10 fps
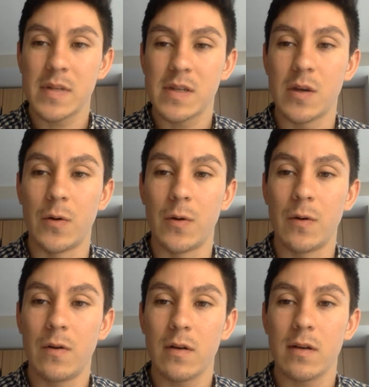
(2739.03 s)
So
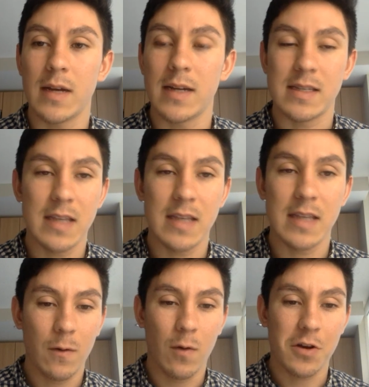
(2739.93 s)
guys, thank you
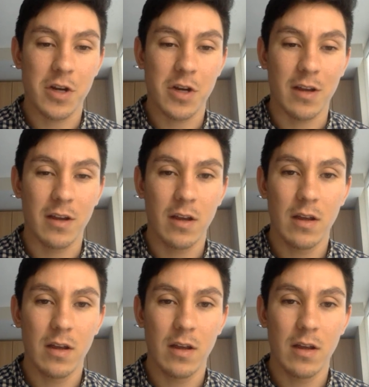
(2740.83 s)
for watching.